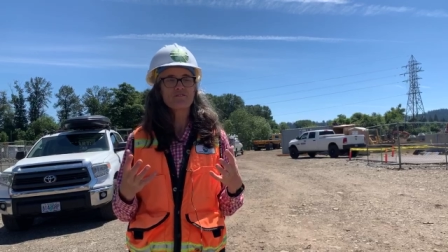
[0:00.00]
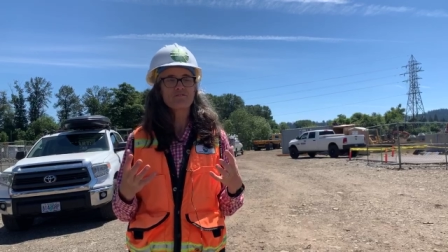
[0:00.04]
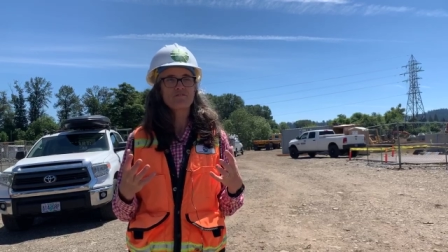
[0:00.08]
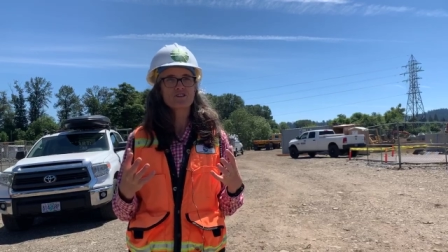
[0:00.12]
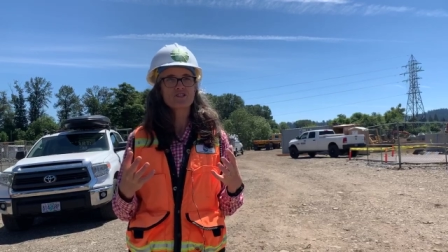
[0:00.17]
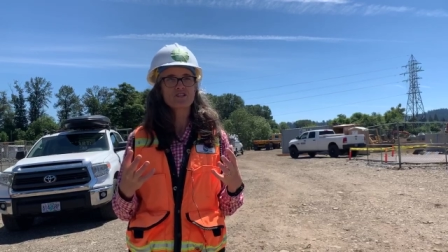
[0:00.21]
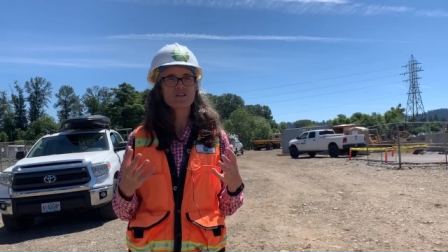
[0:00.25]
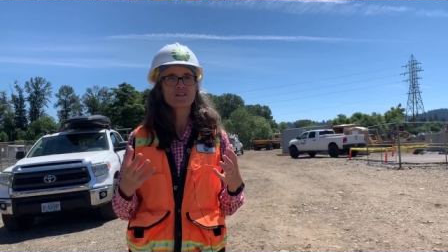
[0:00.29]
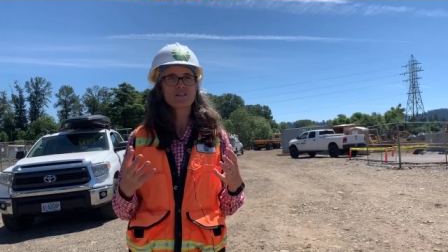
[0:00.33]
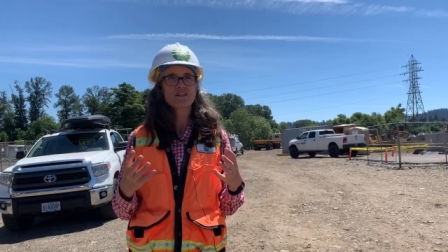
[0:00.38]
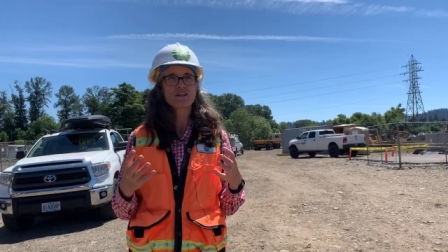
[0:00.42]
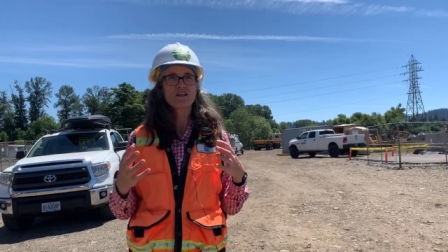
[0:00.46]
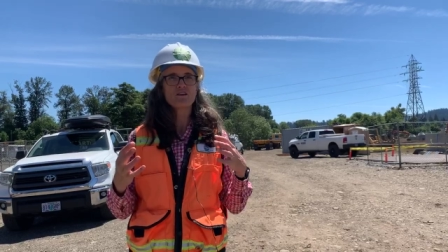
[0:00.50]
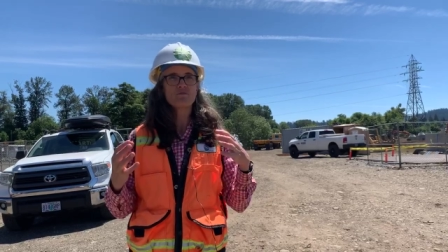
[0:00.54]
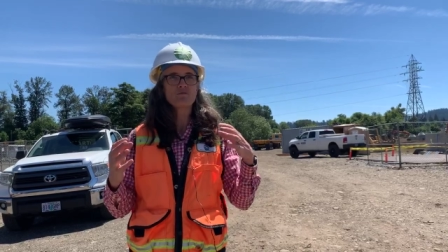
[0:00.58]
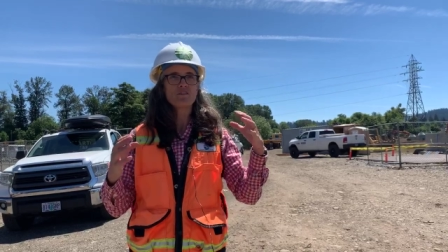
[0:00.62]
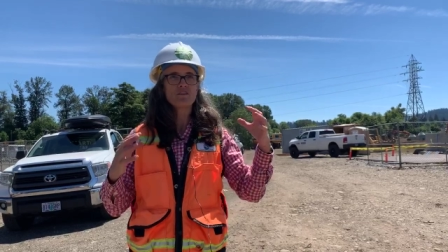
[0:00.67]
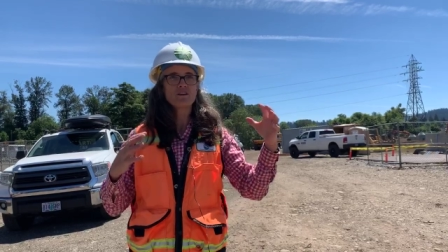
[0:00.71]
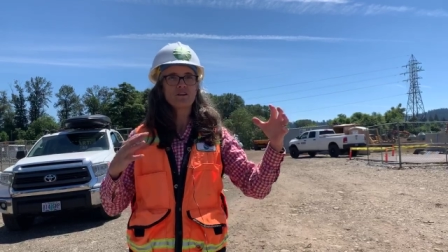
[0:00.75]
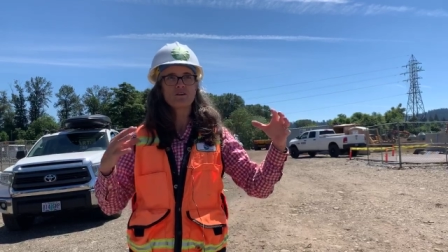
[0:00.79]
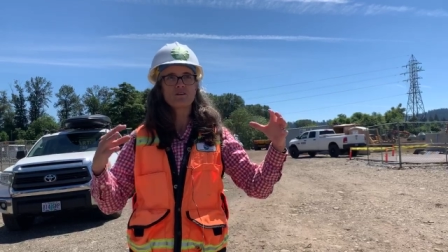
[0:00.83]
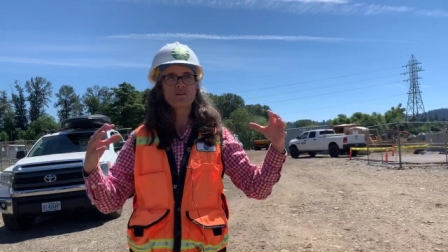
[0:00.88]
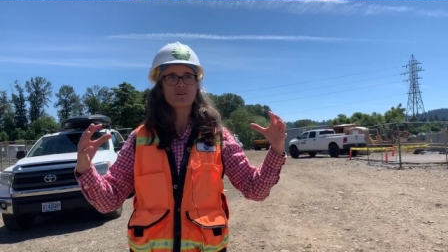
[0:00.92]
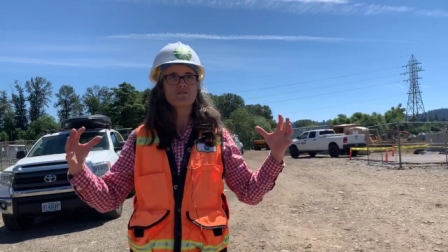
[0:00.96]
efficiently
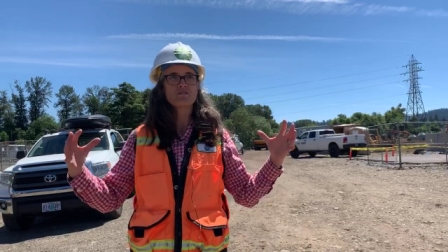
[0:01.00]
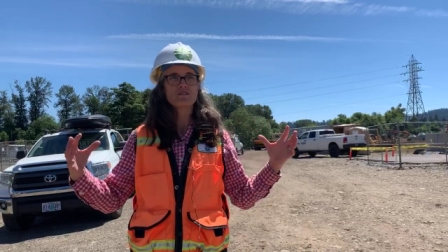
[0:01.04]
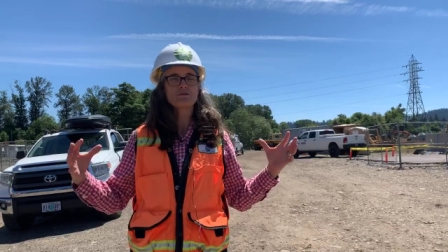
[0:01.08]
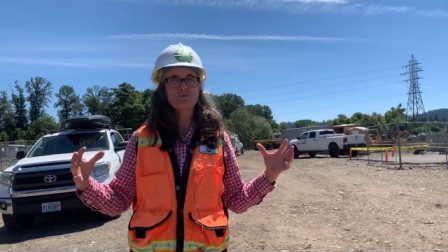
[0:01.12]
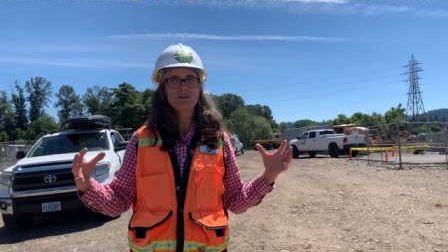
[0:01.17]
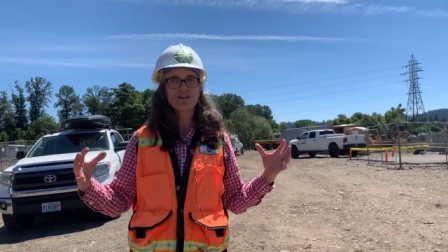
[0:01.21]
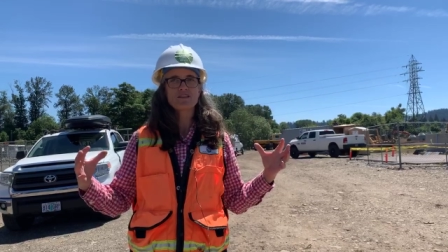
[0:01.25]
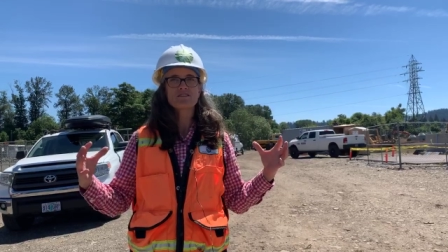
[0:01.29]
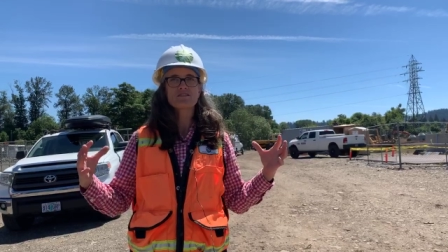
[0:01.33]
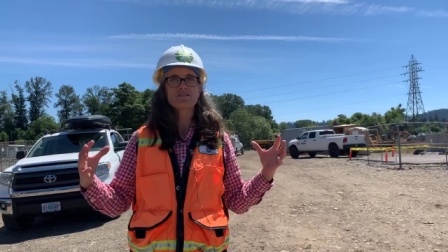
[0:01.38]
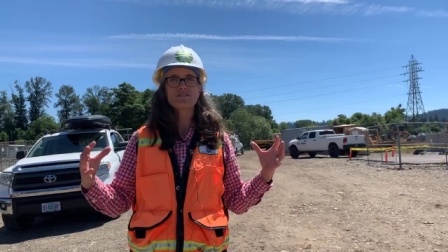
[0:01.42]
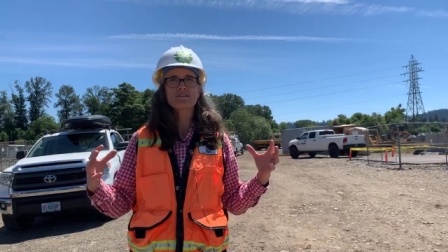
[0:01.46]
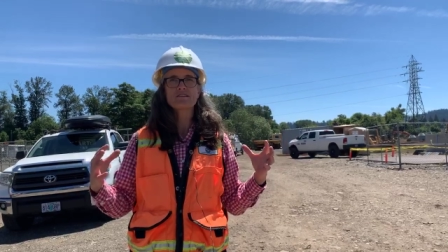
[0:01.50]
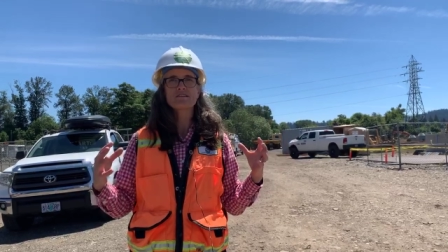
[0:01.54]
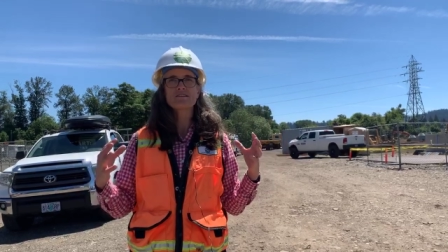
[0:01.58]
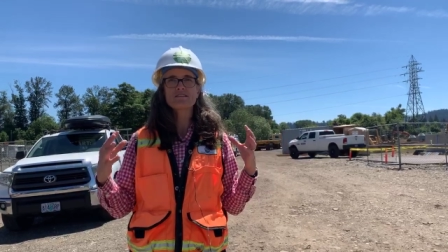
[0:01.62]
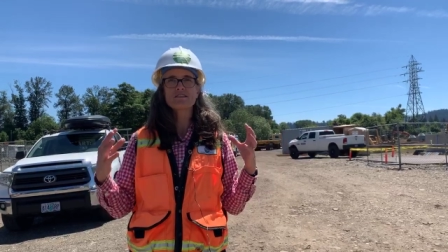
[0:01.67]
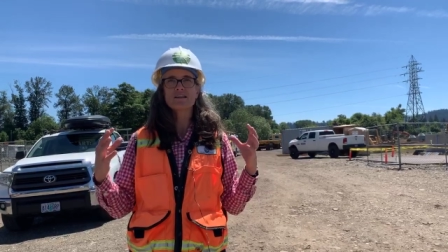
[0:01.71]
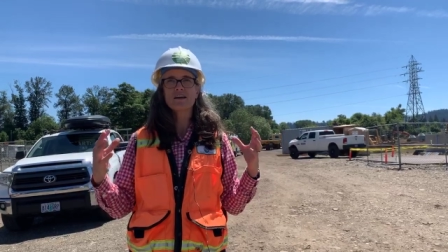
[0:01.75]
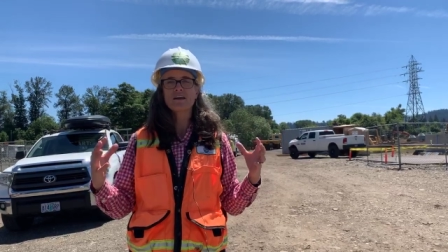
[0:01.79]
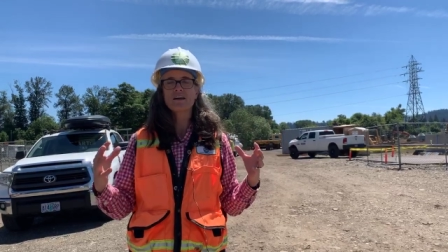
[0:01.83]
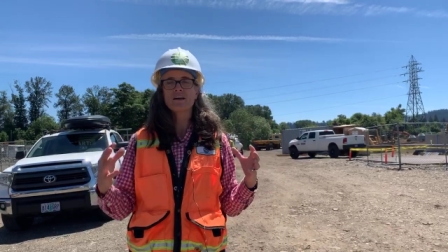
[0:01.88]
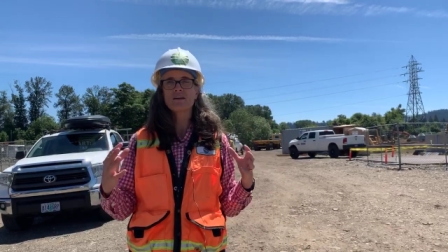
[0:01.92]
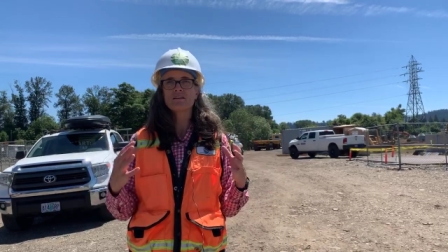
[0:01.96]
within our own spaces
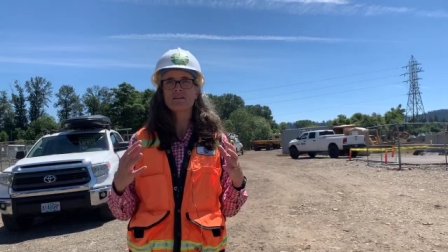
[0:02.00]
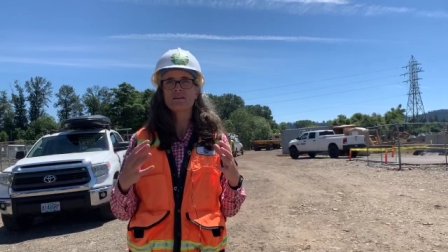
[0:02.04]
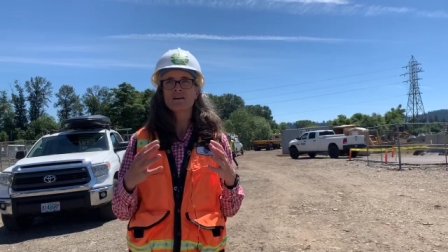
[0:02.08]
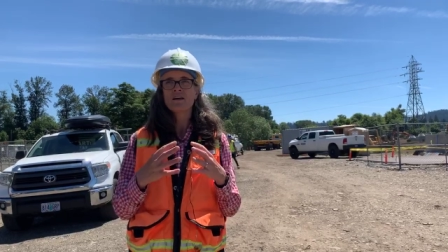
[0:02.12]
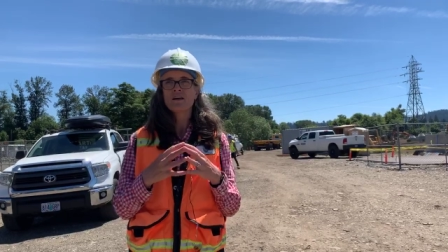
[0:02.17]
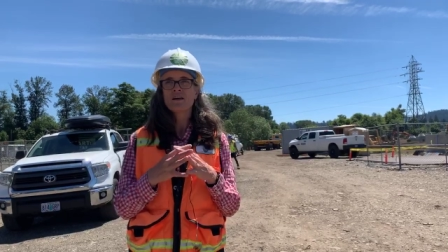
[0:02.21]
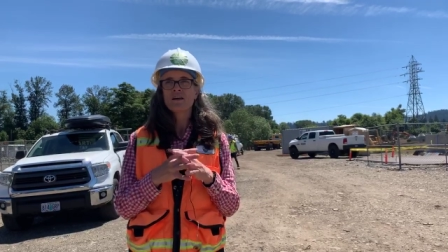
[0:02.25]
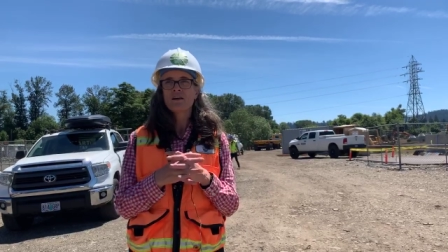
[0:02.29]
and